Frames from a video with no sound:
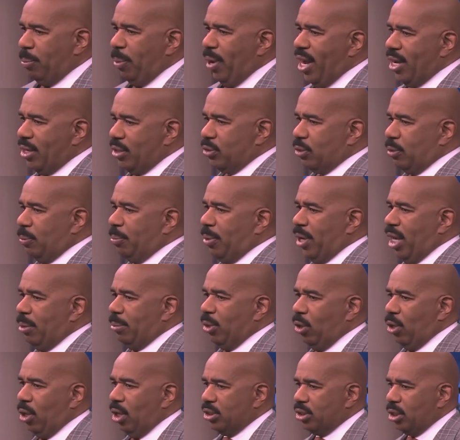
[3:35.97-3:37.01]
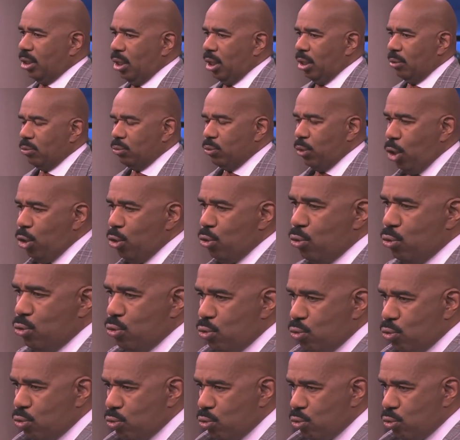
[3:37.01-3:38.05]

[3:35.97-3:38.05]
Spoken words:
bottles of baby oils and whoa.